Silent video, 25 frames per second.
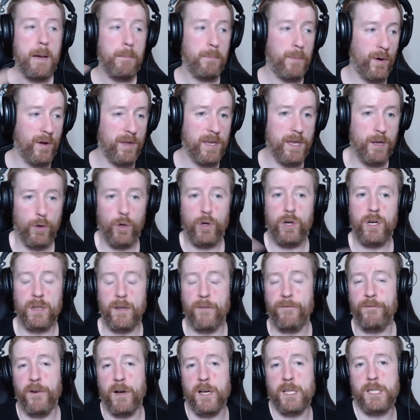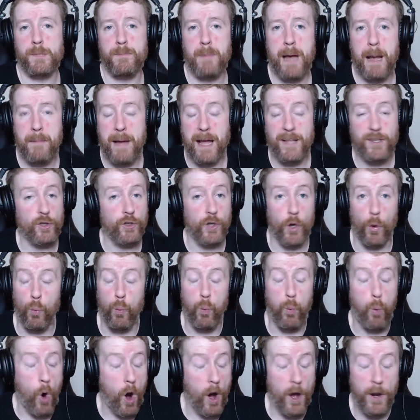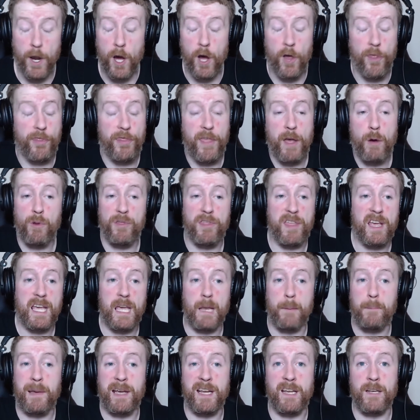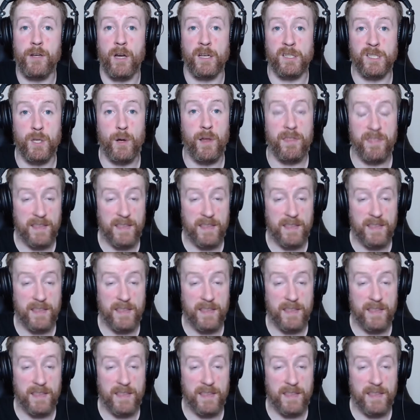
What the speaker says: But you look at the first map, I don't know what on earth they were thinking picking Dust 2.